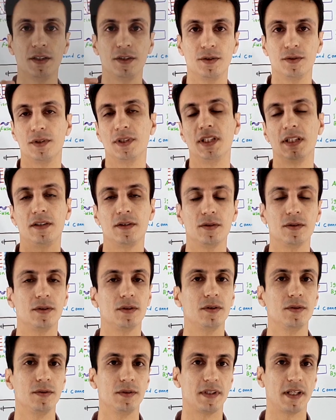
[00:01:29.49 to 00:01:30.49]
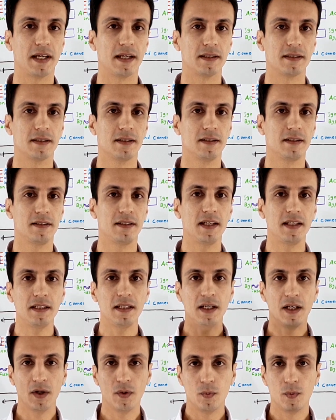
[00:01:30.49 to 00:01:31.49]
you need to do that. Then,
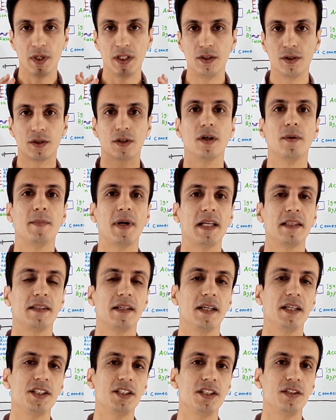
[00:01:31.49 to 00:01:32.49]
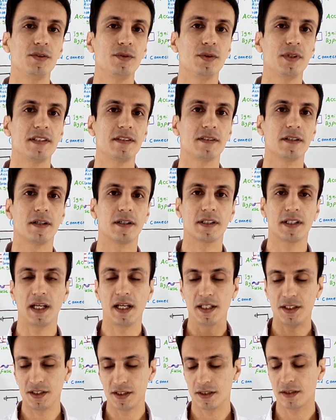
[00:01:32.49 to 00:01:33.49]
when you command the engine to start,
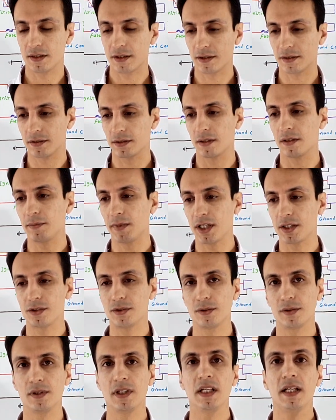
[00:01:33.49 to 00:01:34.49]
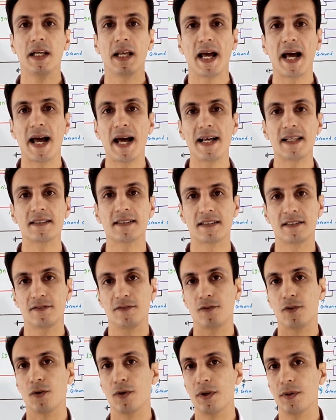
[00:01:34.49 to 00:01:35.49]
engine control module asks
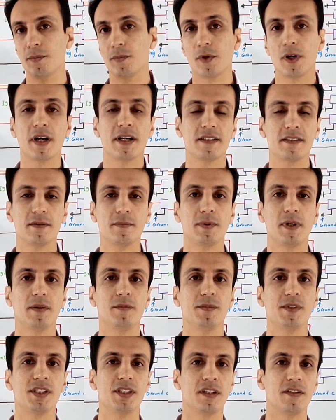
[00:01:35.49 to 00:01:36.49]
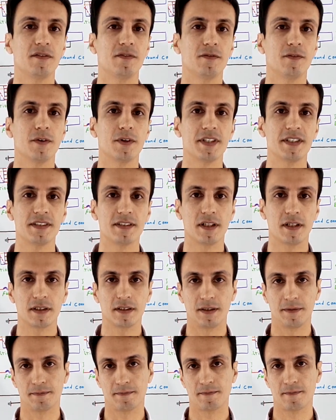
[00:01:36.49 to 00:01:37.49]
for immobilizer permission for
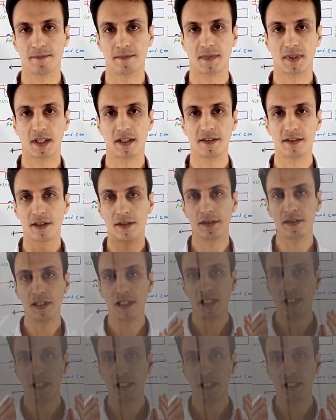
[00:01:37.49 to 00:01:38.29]
starting. So,